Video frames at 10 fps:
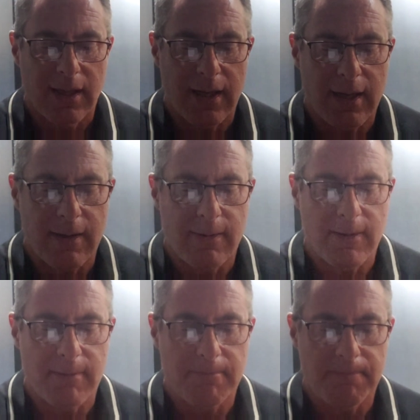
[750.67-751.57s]

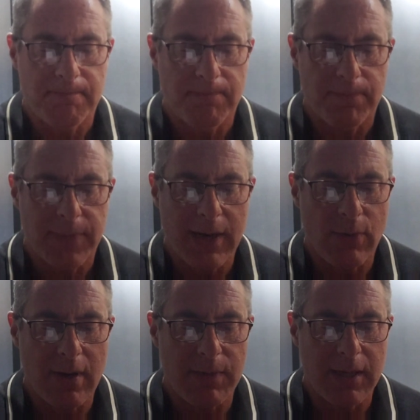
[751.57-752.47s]
um, that
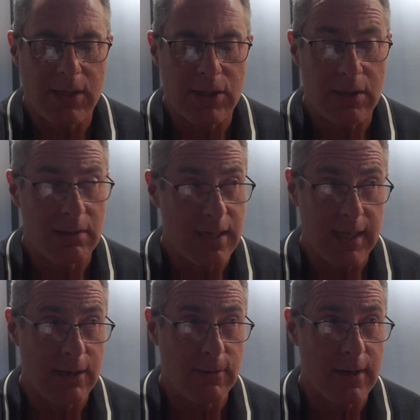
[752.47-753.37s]
won't be an issue. And
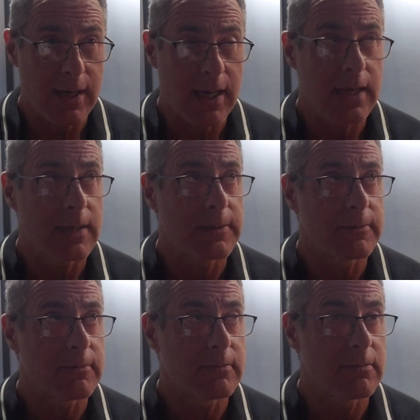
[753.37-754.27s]
anyway,
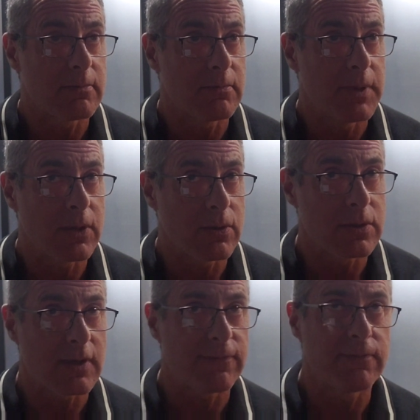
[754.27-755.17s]

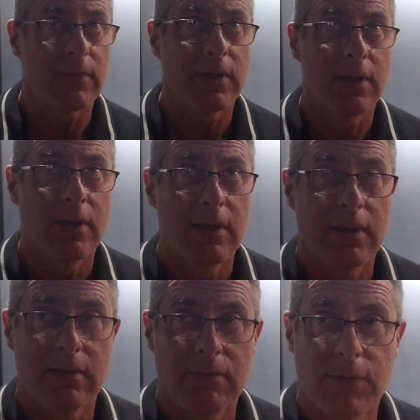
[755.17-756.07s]
because I've
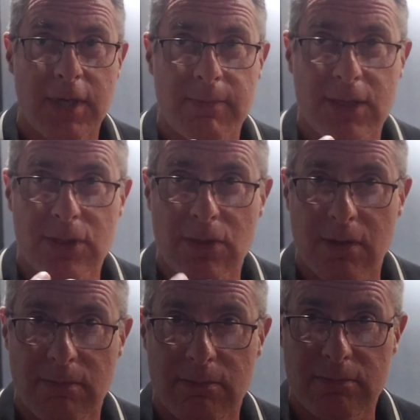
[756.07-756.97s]
pretty much
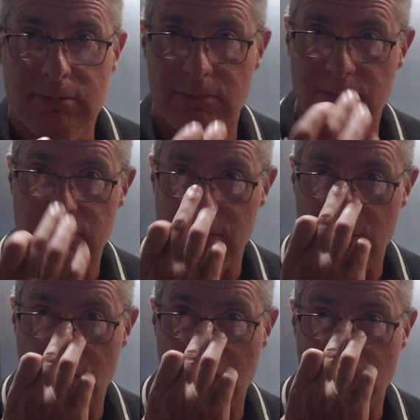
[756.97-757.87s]
got,
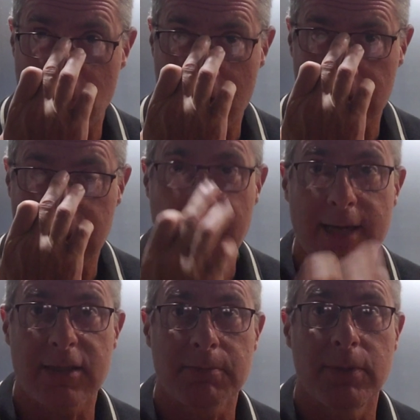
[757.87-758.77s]
I'm right on the
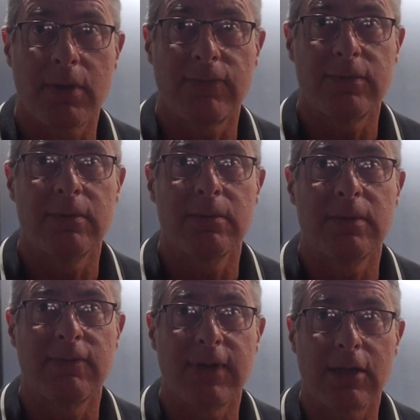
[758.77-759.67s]
cusp of
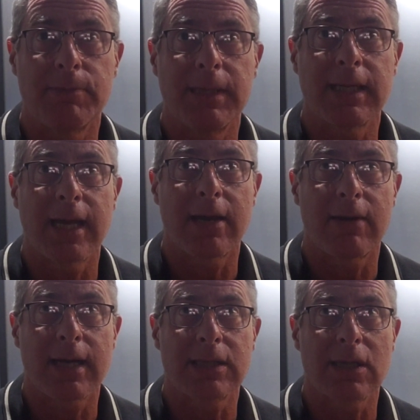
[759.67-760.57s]
developing
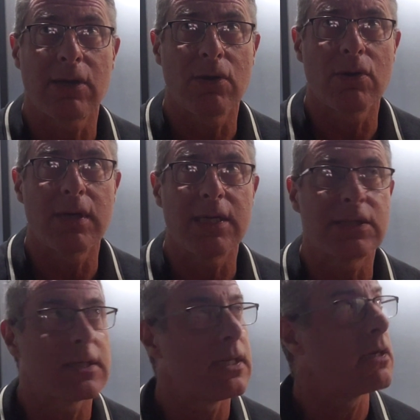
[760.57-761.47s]
cataracts, I already
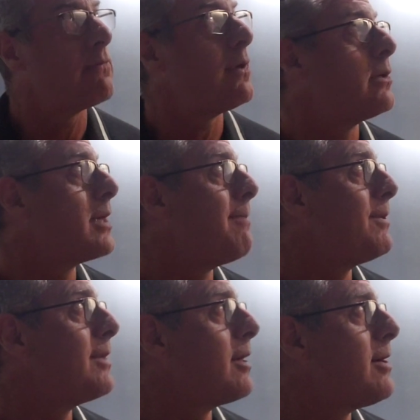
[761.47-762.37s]
see, like if I look up
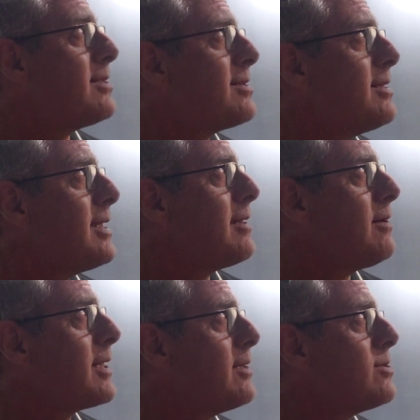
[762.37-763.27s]
at the lights now,
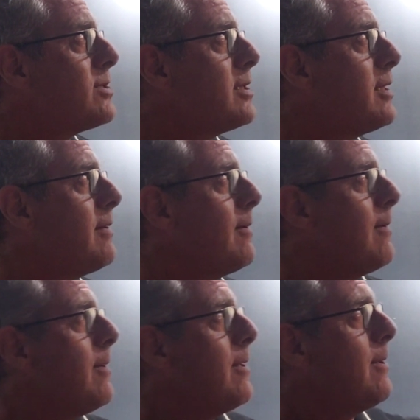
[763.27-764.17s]
I can see
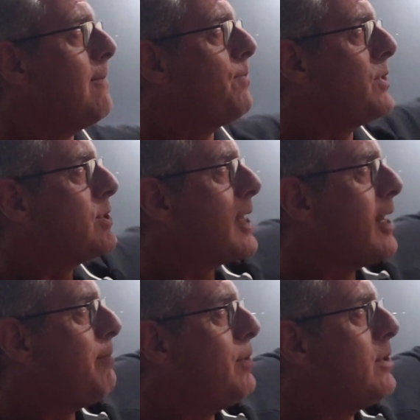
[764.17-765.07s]

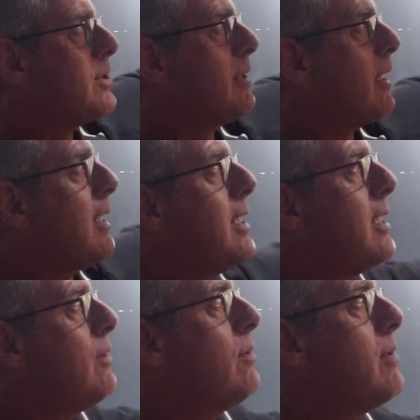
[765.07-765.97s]
starburst and
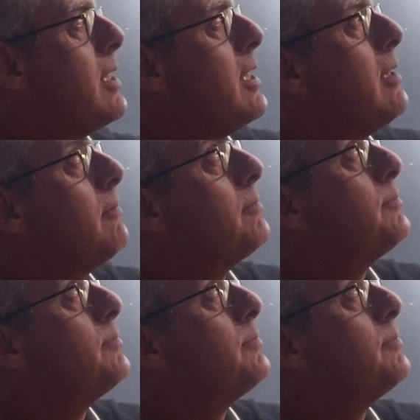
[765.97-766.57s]
glare already.